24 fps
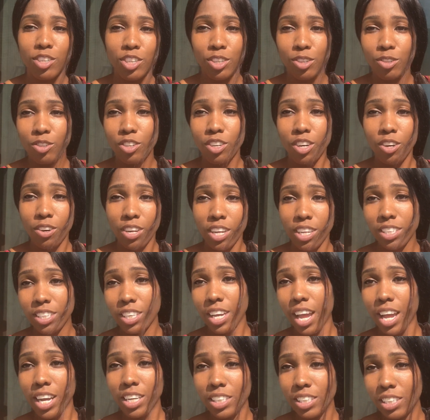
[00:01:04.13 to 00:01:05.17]
the children on their
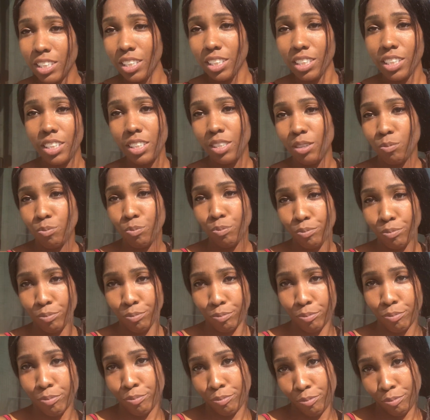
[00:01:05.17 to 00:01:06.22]
taxes.
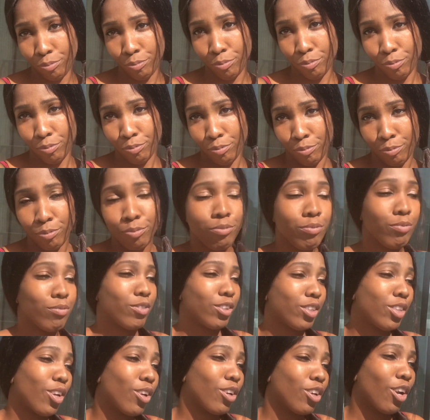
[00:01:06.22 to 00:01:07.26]

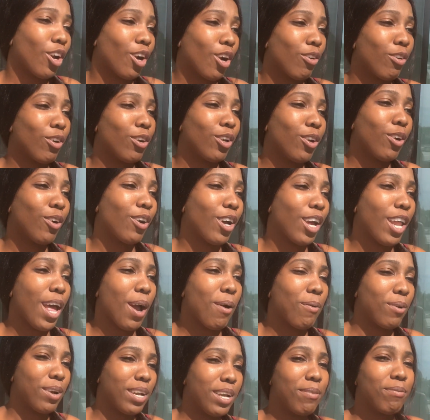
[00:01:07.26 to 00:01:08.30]
So y'all already know how
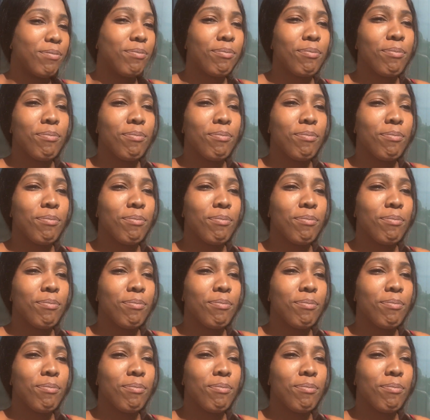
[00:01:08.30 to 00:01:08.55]
that went.